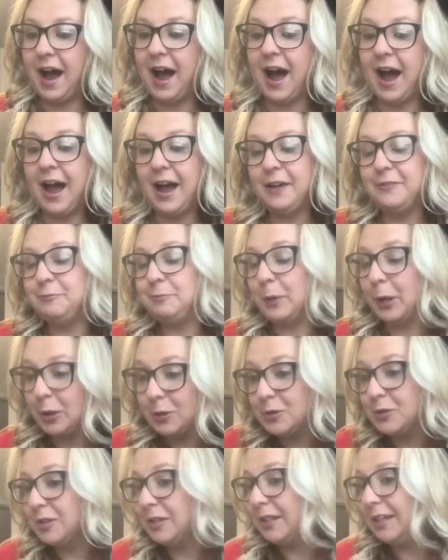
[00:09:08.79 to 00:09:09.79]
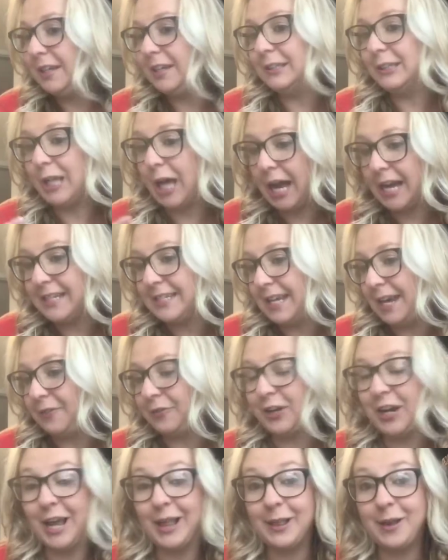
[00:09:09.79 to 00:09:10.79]
I've personally liked
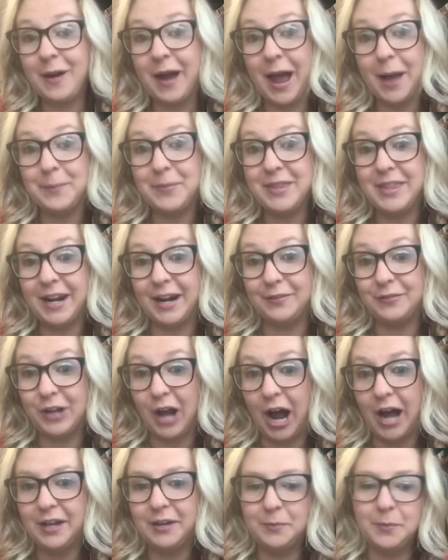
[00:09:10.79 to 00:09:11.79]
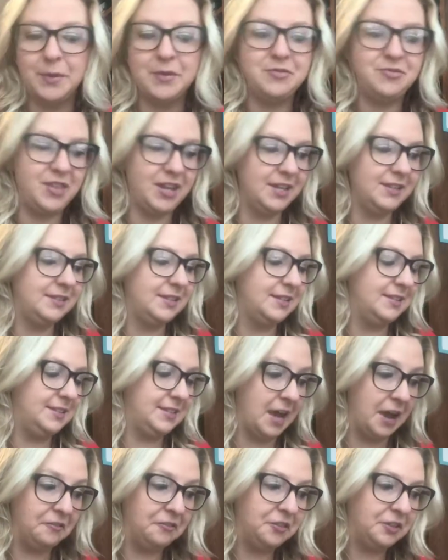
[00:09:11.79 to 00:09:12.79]
every Hello Happy that I've gotten, but this is
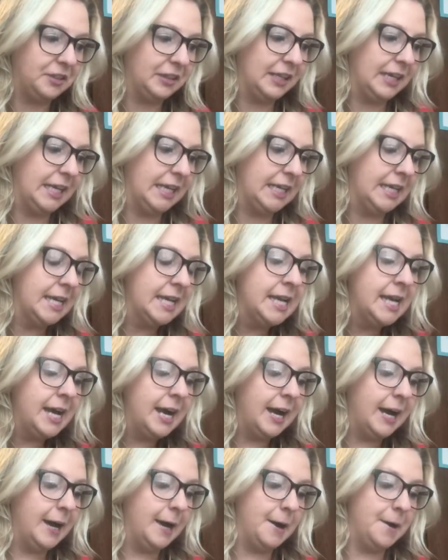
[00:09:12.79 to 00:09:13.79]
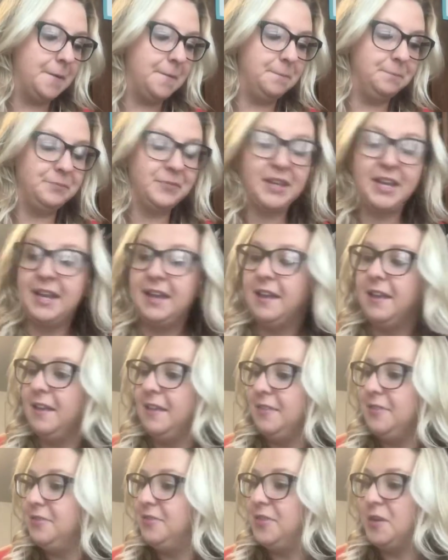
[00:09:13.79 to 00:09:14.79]
definitely
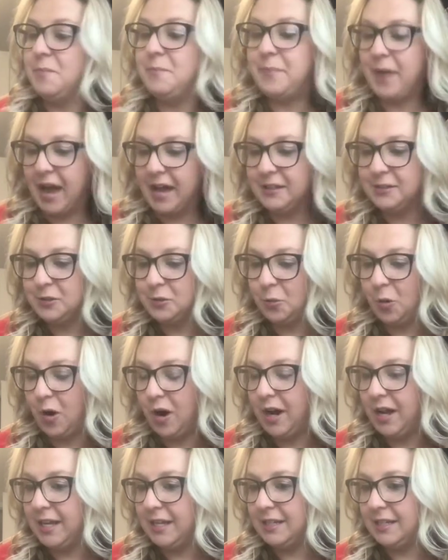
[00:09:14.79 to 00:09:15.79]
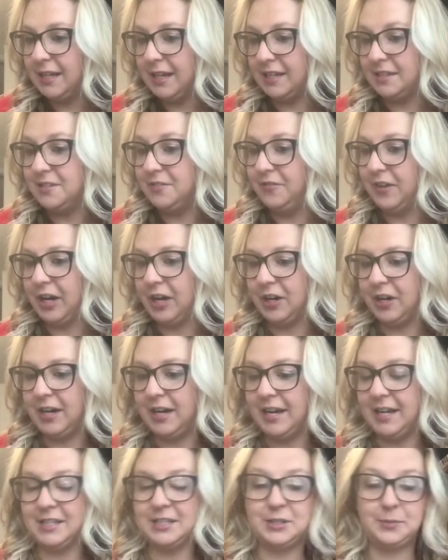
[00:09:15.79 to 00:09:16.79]
the best one. It's
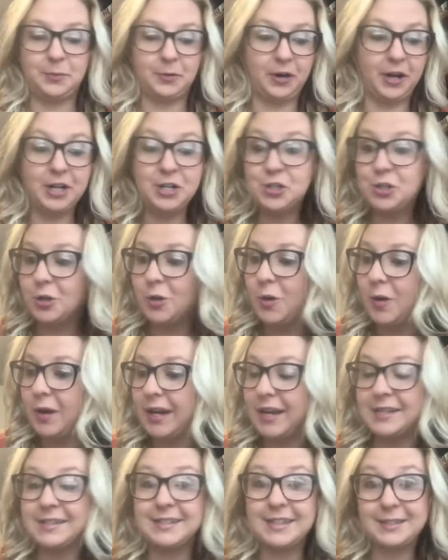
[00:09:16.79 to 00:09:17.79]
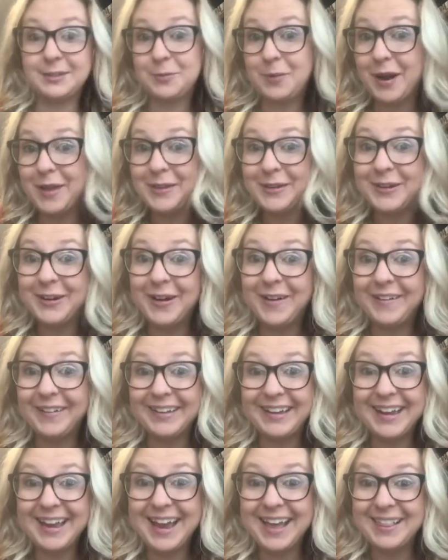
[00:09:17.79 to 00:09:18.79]
very inspirational. I guess that's why they're
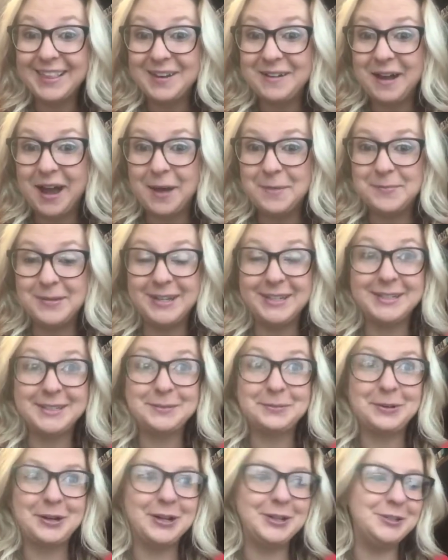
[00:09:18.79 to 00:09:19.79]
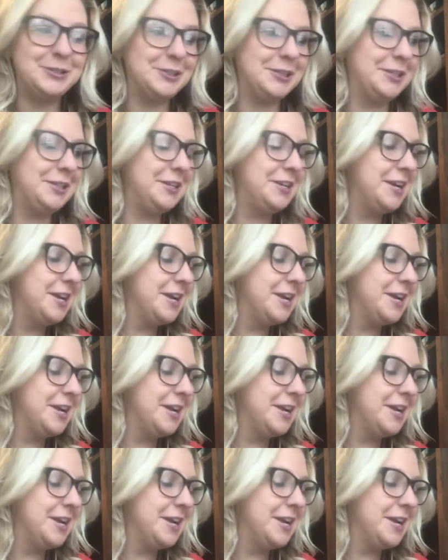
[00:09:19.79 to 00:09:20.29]
calling it Hello Happy Inspiration.